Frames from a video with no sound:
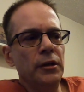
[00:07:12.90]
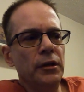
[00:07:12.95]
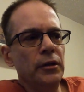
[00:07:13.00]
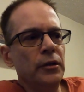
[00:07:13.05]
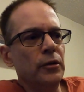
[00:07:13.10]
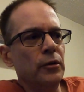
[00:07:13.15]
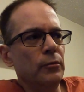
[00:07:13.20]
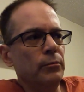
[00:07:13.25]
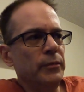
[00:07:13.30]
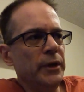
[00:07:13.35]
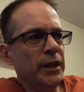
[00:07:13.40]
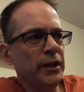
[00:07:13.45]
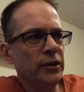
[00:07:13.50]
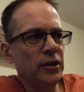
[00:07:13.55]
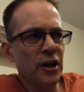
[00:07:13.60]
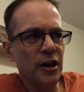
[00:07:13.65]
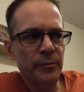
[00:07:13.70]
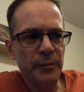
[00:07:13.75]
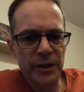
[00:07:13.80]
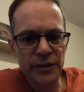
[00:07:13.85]
men
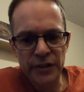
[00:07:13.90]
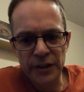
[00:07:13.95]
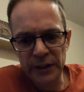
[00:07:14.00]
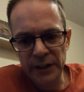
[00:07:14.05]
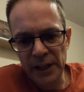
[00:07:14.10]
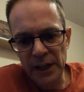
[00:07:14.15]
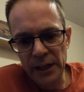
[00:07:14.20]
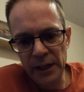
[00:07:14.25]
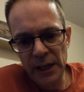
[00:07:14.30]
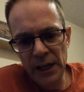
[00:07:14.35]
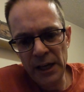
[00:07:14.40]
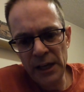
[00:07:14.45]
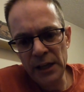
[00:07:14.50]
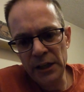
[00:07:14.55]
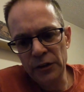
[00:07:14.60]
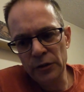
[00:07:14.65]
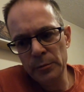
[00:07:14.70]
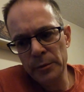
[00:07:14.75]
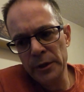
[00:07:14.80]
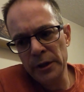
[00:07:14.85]
commenting that, hey,
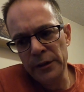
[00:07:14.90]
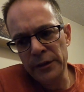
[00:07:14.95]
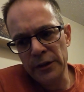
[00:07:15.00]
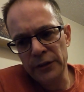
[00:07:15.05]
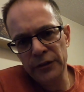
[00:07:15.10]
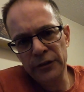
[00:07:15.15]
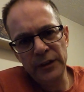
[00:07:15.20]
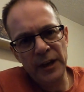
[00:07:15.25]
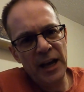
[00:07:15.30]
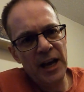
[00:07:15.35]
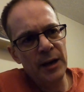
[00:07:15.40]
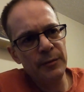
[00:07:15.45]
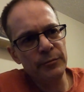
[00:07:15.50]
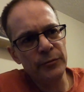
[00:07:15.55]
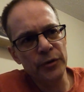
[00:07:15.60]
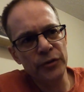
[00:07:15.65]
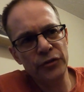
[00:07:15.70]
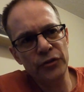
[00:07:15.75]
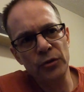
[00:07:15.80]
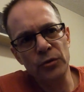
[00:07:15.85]
you've been on this app
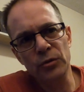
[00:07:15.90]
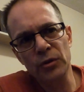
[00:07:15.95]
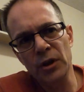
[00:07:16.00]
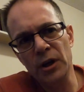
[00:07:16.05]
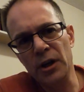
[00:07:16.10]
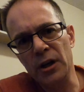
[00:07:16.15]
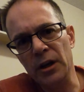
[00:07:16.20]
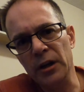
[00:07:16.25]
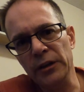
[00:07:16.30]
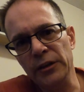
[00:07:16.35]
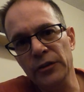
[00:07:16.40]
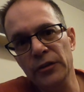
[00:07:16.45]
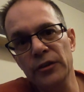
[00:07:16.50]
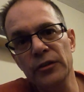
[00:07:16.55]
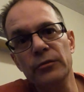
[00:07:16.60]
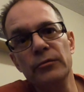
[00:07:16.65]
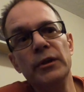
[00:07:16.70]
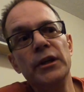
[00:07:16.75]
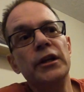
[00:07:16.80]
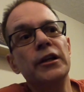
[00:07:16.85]
for so long, you
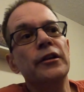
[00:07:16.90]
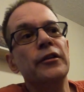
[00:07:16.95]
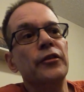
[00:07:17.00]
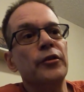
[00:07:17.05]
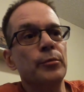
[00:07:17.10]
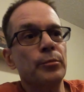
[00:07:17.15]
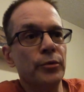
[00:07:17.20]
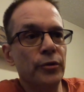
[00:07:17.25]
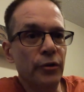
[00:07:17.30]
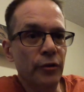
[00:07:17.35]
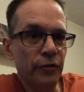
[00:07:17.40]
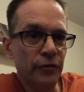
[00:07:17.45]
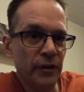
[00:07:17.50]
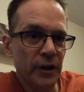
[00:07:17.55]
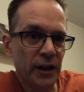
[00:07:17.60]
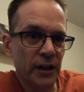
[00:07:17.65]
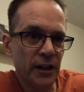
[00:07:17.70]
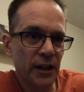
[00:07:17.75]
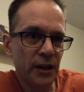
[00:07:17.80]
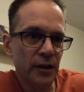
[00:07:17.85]
can read it in their
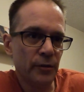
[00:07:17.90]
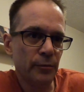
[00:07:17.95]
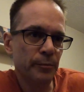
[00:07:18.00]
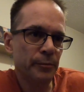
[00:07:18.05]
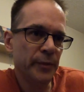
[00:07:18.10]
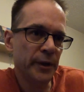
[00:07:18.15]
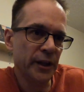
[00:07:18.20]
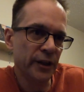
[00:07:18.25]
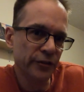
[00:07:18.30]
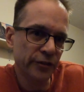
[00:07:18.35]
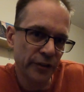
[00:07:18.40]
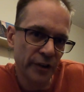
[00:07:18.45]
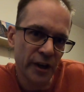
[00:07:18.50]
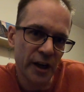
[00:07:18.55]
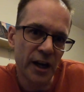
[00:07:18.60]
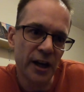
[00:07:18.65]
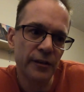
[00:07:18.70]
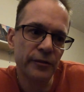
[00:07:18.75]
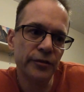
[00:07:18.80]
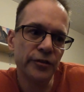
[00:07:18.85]
profile how pissed
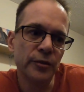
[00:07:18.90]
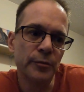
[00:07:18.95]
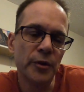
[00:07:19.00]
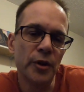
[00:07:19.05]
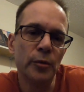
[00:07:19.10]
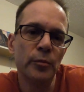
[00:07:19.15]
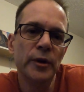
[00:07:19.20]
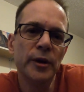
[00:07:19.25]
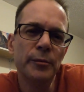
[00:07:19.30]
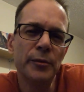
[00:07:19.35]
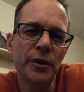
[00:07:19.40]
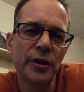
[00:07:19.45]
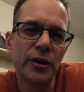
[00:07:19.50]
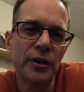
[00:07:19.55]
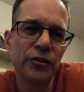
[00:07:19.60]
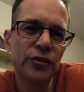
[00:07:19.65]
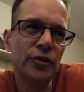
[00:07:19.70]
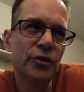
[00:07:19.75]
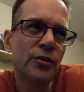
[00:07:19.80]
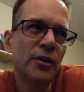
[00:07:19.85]
off some of the women
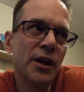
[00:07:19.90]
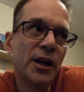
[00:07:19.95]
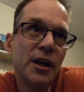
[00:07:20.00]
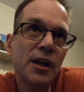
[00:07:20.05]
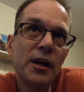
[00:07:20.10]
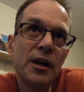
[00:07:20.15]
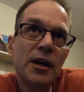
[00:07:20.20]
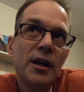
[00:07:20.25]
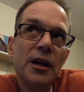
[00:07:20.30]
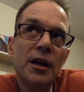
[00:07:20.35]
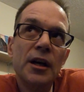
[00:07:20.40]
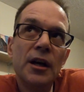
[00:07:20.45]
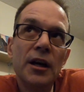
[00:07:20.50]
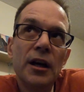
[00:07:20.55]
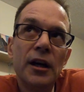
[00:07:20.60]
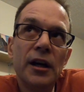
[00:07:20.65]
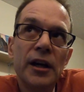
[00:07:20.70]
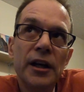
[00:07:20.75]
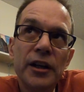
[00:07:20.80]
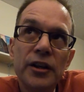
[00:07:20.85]
are. So
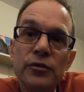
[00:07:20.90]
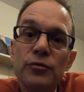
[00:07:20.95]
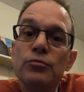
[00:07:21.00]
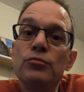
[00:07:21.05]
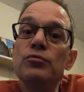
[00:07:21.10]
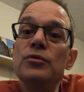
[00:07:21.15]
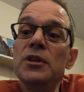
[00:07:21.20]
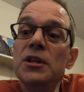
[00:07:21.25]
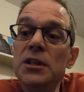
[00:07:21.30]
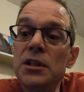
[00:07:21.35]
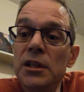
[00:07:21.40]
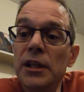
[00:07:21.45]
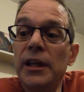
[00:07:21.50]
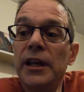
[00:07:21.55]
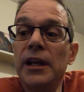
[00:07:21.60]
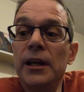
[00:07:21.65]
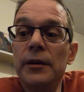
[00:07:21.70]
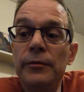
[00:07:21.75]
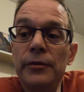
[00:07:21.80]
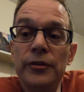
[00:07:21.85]
I could
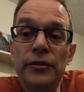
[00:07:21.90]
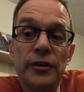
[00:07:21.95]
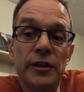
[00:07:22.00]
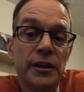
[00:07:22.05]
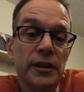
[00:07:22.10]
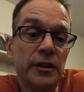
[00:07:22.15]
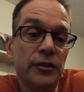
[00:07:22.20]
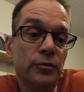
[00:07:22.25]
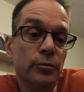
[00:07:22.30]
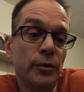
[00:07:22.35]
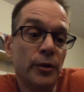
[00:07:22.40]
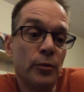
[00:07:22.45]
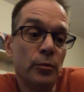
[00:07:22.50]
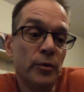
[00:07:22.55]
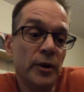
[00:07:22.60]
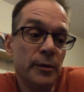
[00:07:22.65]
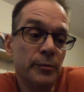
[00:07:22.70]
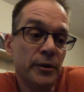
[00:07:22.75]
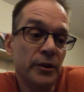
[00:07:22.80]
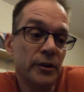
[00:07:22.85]
really empathize with
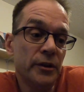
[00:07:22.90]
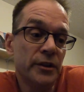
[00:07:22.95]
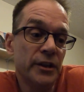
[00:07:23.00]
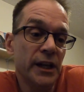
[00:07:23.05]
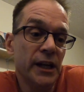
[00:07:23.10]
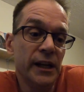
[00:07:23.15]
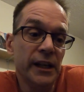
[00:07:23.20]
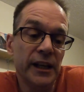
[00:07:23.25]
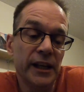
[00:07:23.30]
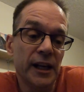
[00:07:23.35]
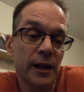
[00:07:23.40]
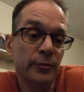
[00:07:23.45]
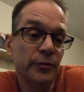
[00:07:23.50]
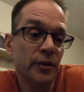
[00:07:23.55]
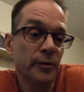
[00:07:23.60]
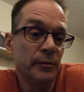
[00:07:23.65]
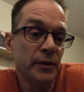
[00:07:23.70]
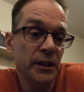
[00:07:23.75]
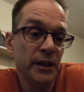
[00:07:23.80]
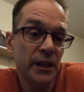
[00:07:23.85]
women on dating apps.
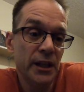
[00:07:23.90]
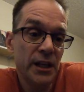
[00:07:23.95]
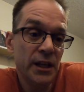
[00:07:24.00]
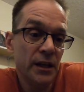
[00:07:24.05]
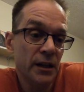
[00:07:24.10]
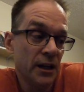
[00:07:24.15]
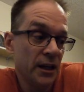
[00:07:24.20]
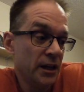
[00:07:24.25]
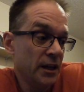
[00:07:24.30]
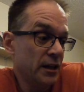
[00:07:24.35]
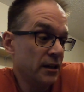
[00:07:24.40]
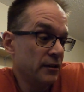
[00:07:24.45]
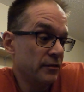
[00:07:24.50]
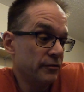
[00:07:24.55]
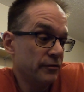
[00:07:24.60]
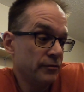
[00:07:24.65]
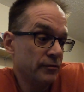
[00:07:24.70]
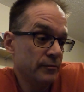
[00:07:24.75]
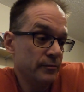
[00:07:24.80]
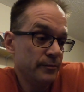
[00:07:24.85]
I mean, they
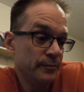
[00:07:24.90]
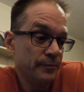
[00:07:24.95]
have